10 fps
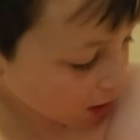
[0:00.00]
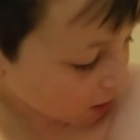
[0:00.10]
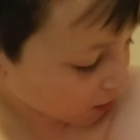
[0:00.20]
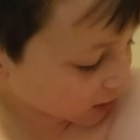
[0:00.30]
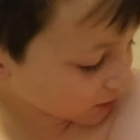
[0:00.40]

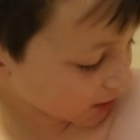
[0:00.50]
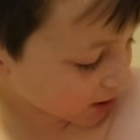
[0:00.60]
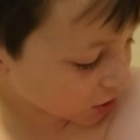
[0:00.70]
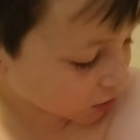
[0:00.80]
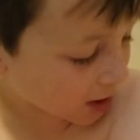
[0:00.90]
this
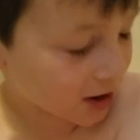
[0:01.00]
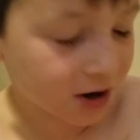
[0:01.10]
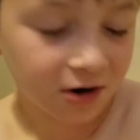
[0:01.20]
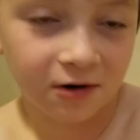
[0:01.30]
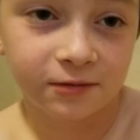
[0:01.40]
bandage right
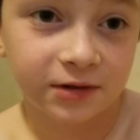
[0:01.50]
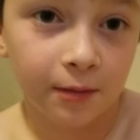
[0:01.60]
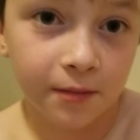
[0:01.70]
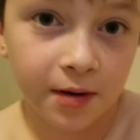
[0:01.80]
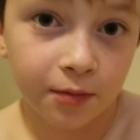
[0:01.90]
here,
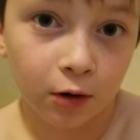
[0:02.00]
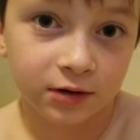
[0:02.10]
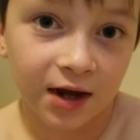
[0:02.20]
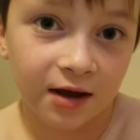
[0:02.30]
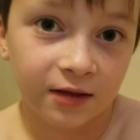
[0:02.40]
some people
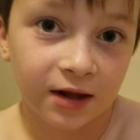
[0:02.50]
say